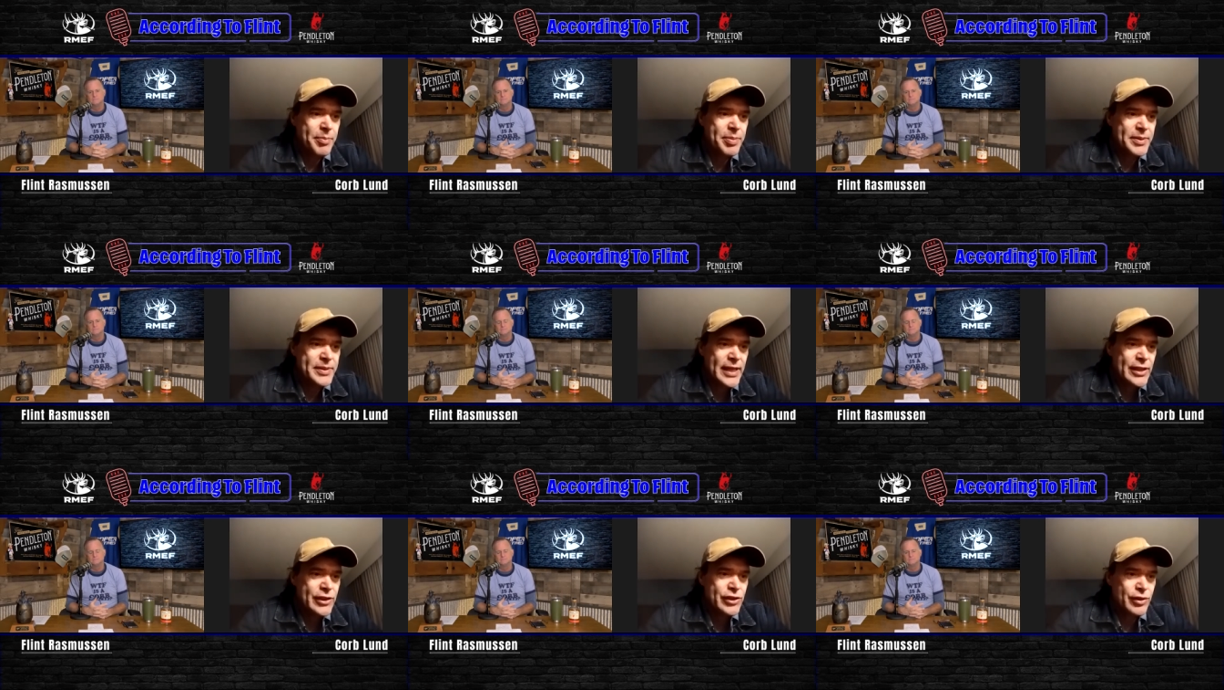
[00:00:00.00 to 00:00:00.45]
the
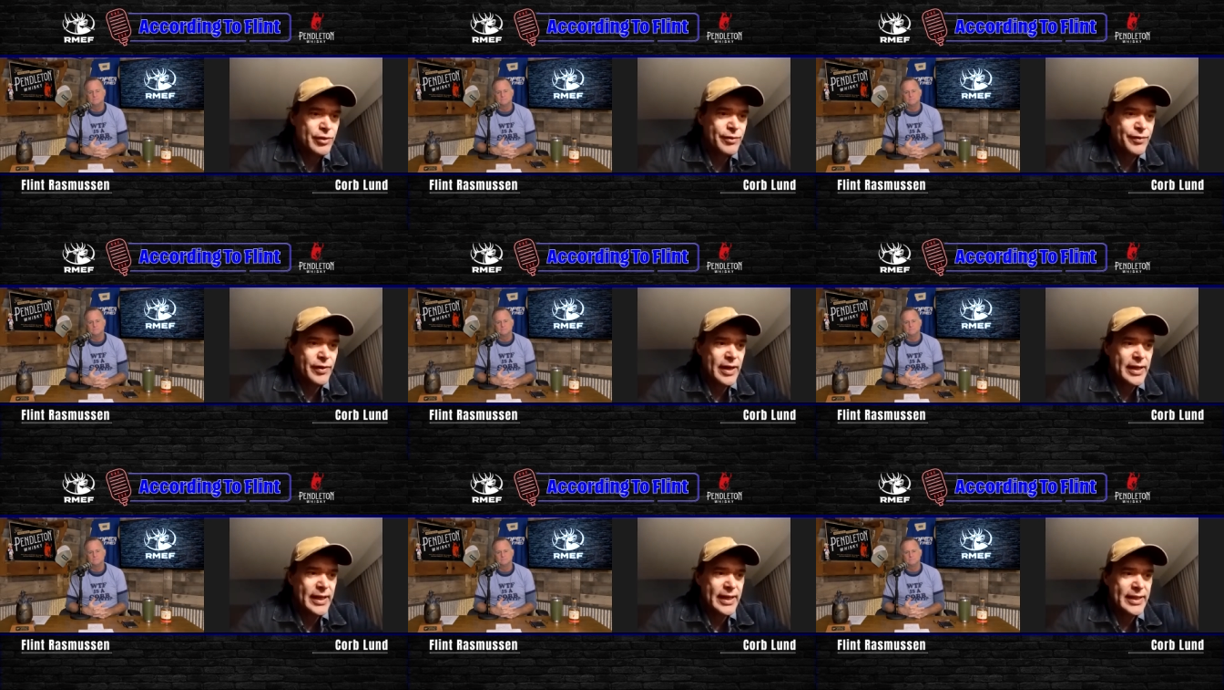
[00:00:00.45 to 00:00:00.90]

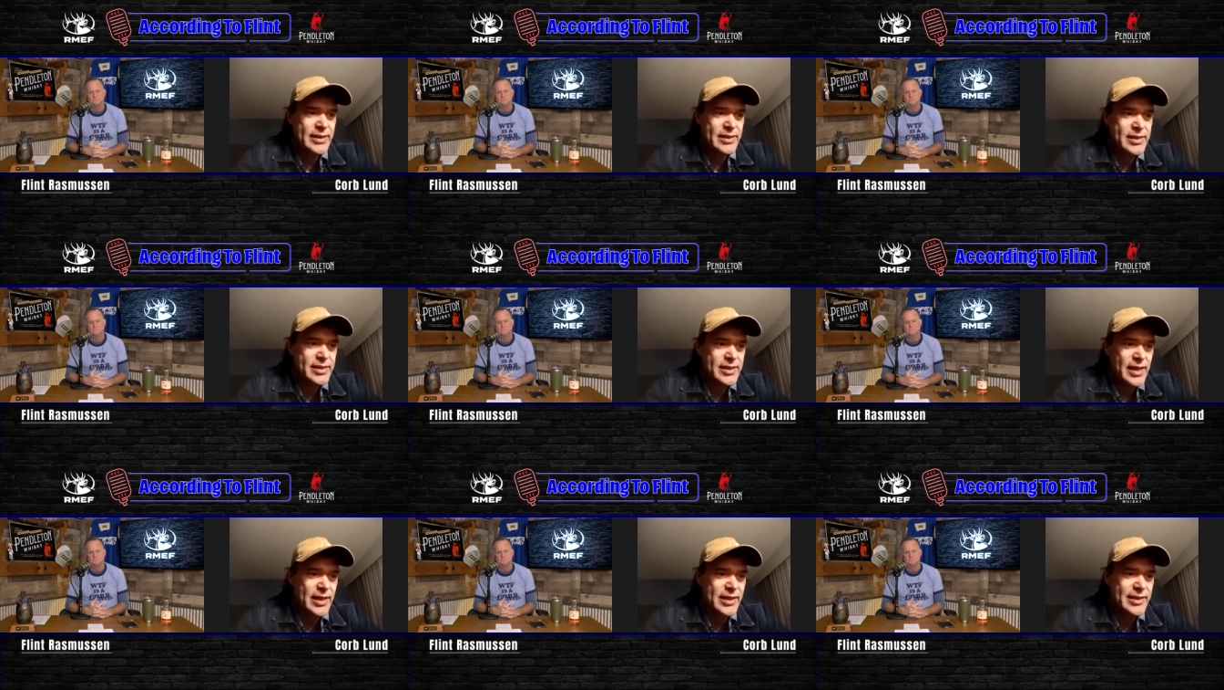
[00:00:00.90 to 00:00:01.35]
potential for
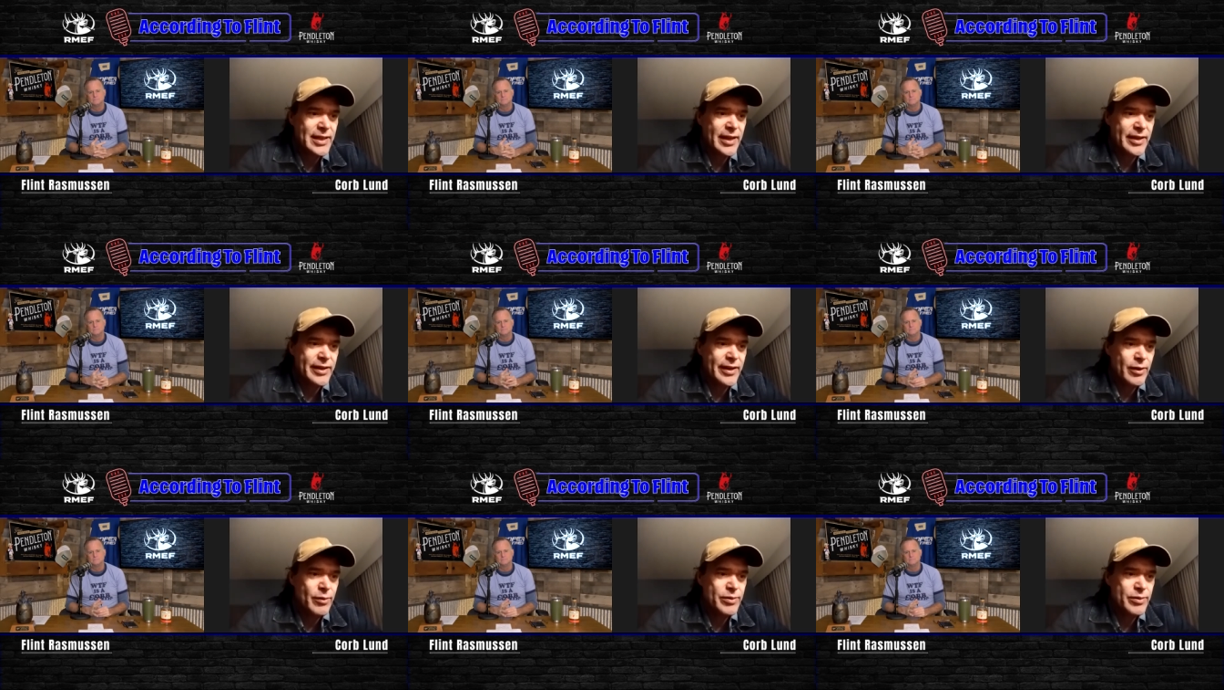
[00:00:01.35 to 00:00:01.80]
getting stuck
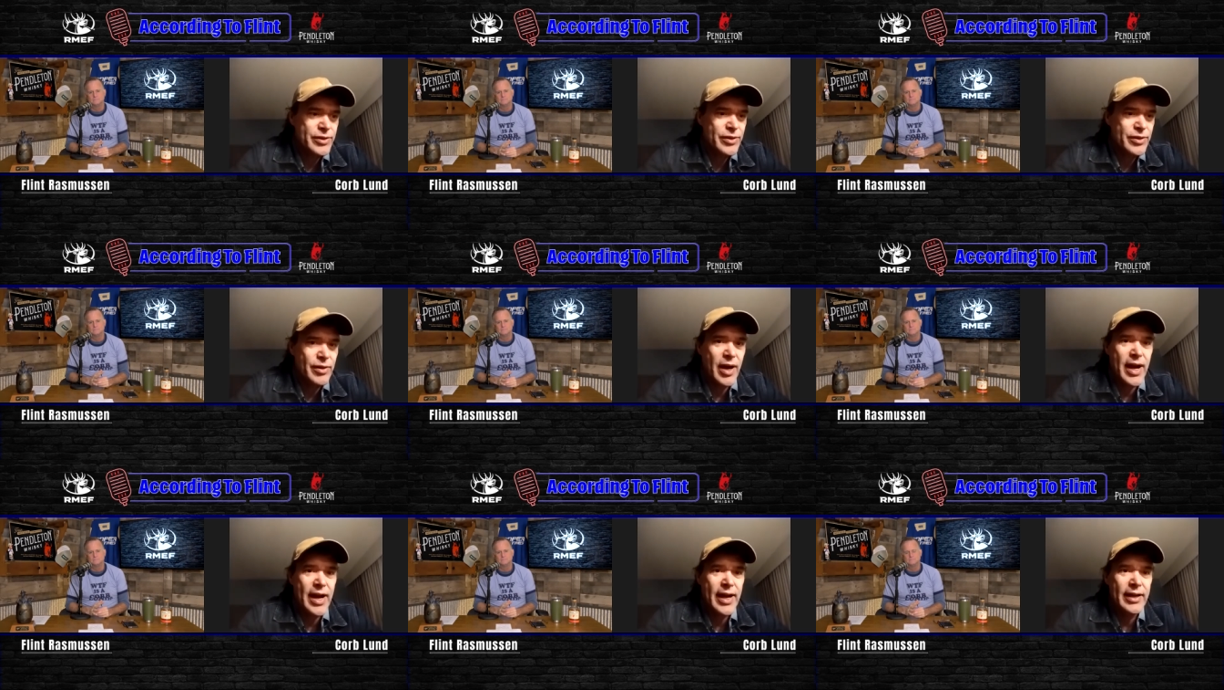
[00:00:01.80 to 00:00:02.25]
down here was
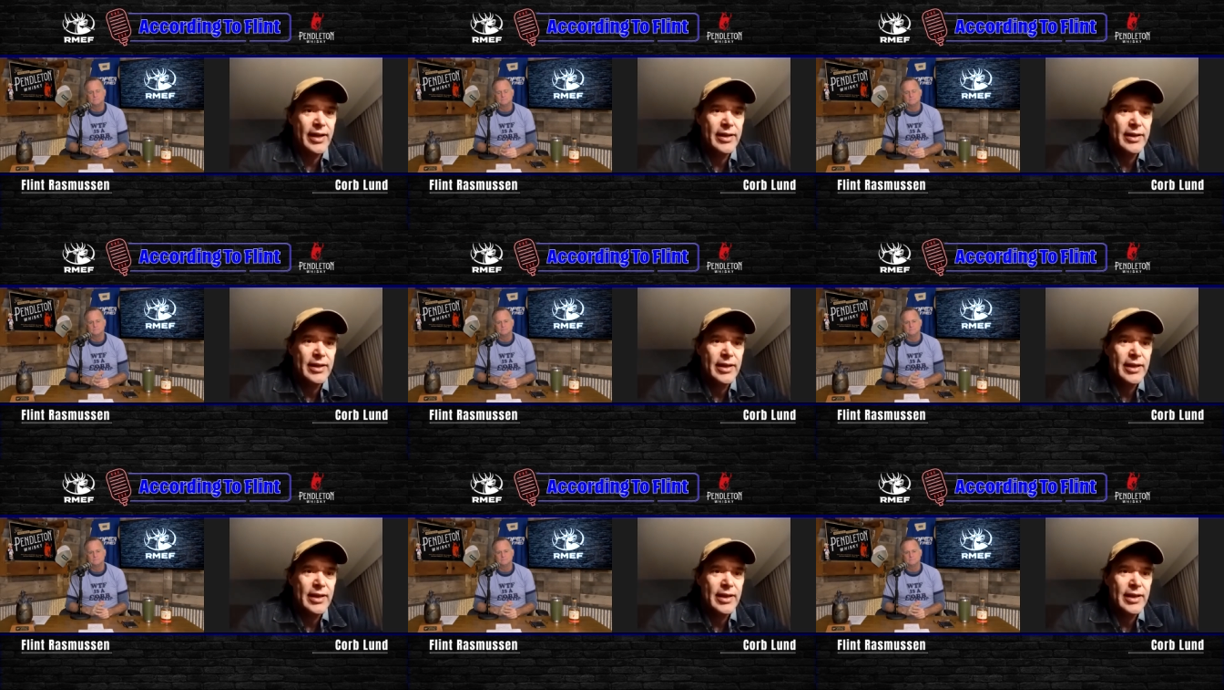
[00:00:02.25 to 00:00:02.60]
too high.